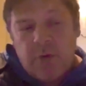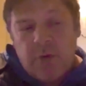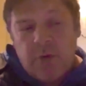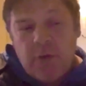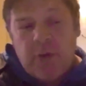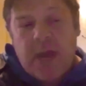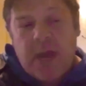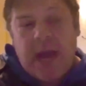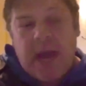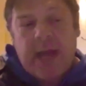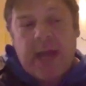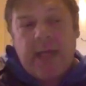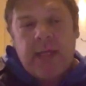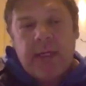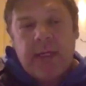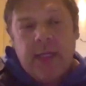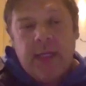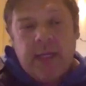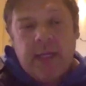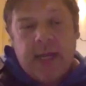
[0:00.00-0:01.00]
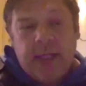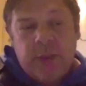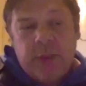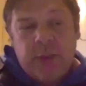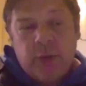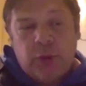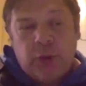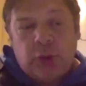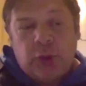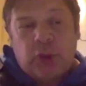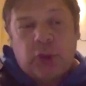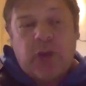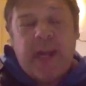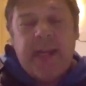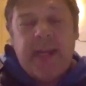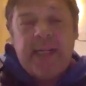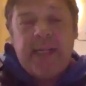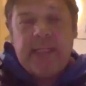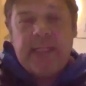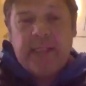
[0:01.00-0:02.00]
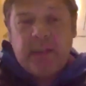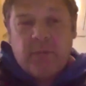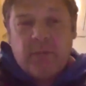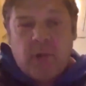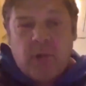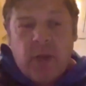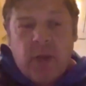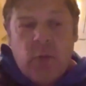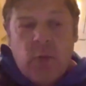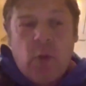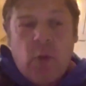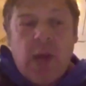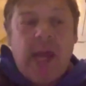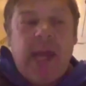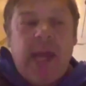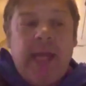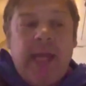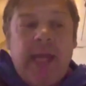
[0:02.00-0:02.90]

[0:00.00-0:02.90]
that and you're trained in the right way,